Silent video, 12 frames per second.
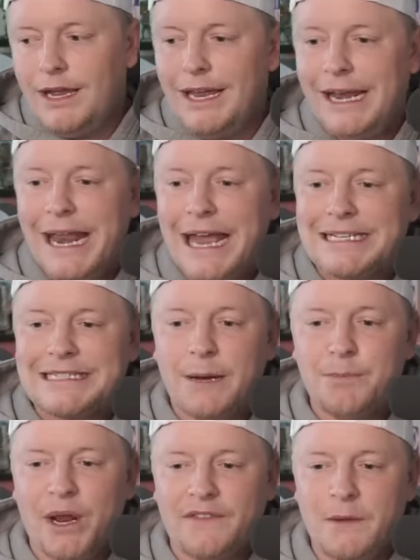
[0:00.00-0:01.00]
Next
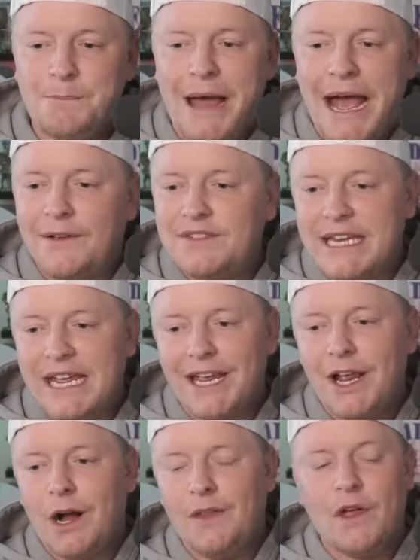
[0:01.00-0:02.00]
up, we got the Mavs
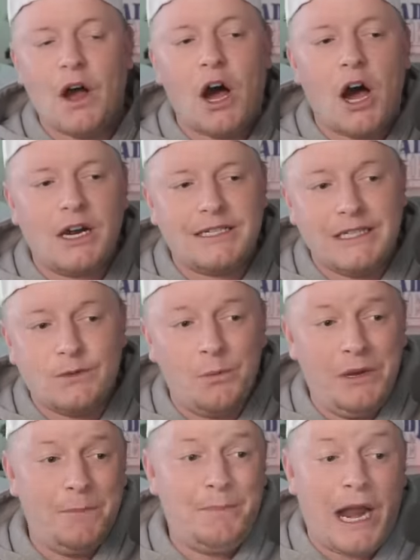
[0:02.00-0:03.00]
taking on the Hawks. This would
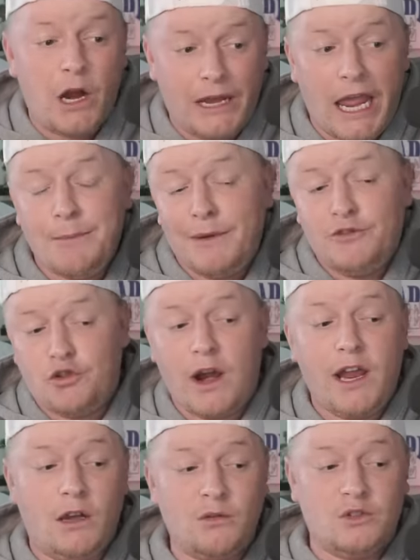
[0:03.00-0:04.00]
be a better game if
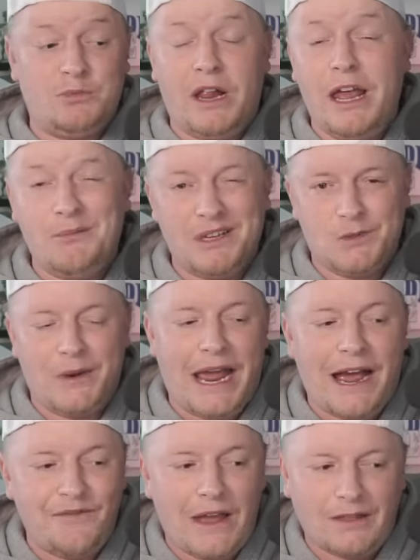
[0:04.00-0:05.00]
Trae Young was playing because we
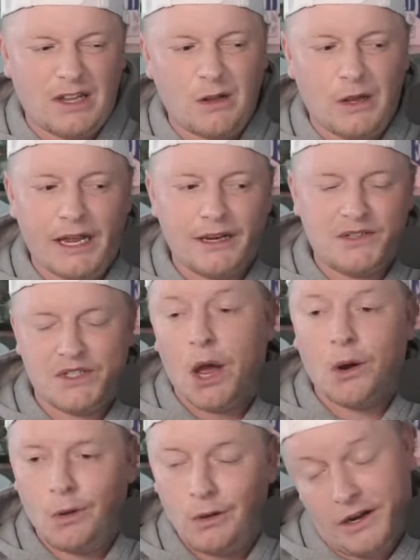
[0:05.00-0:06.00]
have that little like
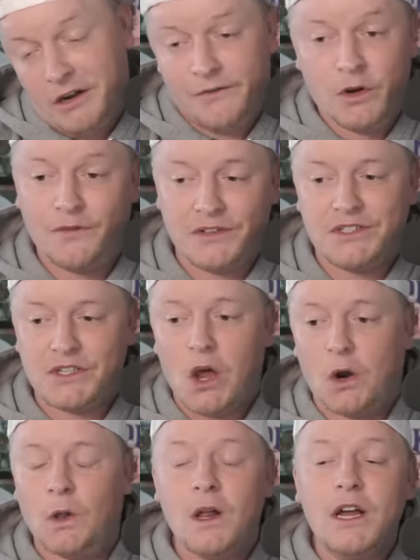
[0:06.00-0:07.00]
subtle, I don't even know if it's
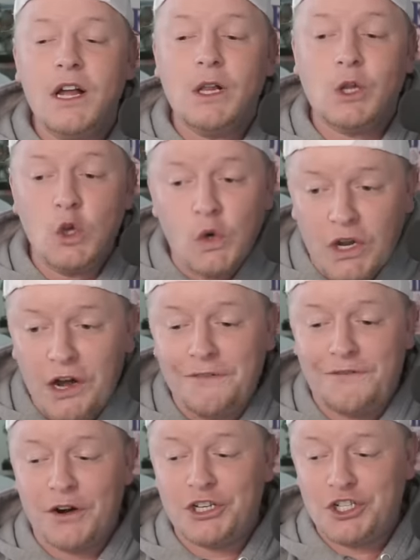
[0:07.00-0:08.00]
subtle, Luka
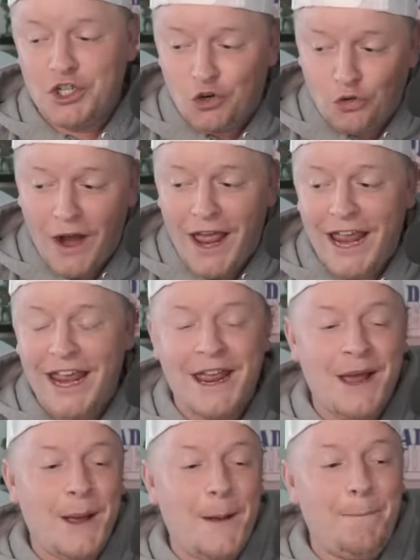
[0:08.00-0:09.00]
versus Trae
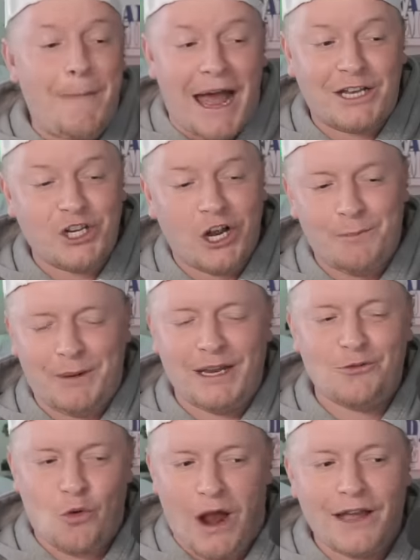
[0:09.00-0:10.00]
matchup
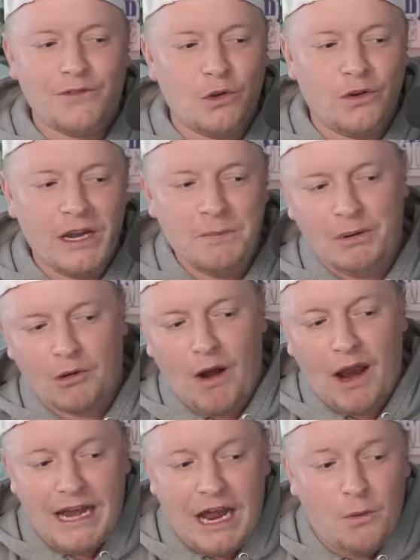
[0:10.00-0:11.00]
and rivalry. But
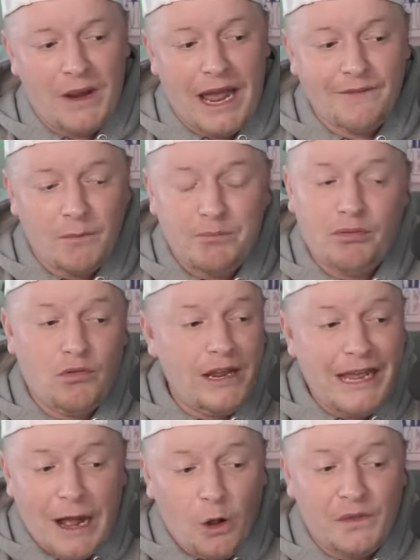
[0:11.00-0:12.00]
right now, we have a
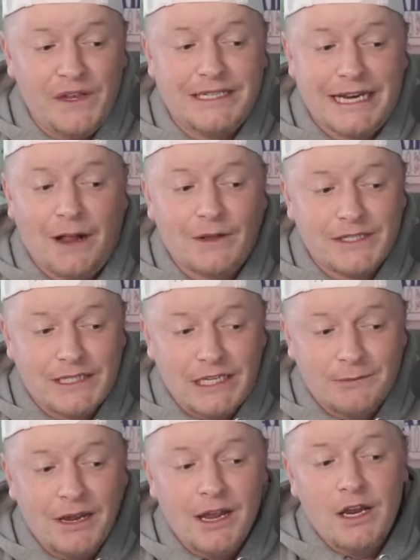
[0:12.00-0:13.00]
pretty healthy Dallas
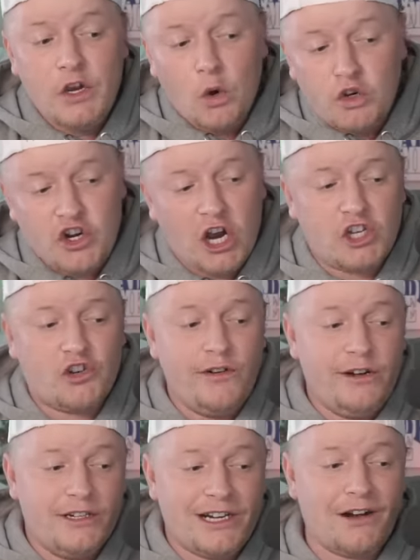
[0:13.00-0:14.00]
team. No Josh
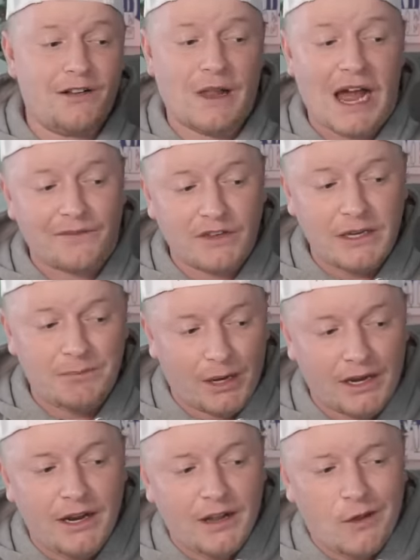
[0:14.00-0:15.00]
Green or Dereck Lively,
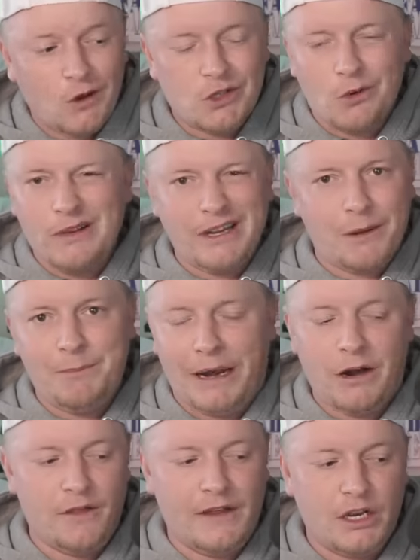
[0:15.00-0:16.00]
but those don't really
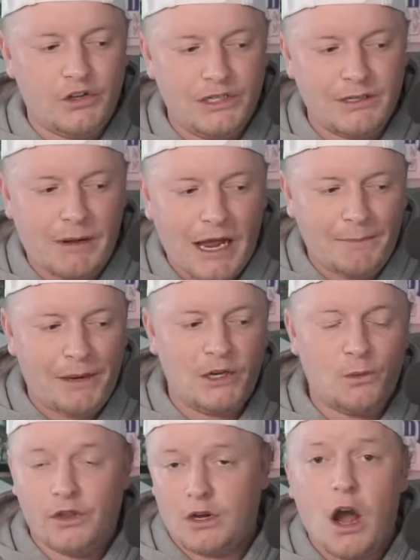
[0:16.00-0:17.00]
compare to the injuries, in my opinion,
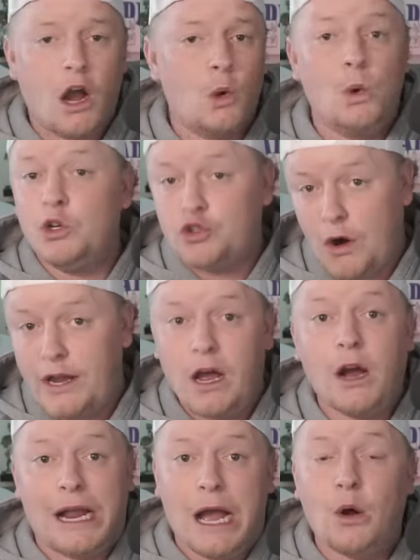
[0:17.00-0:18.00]
with Okongwu and Trae
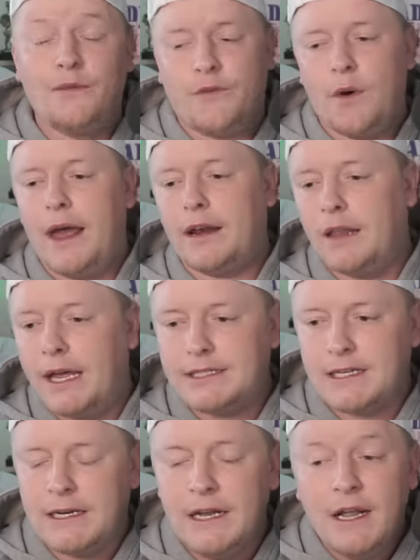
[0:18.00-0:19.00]
Young out for
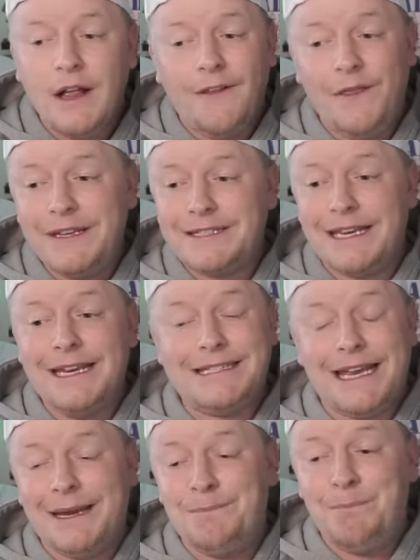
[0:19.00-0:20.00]
Atlanta. This is
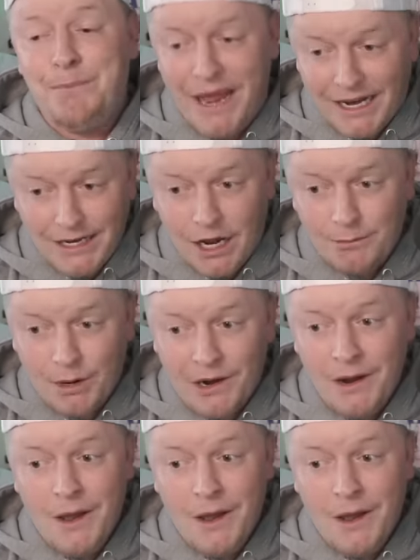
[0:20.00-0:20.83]
a big number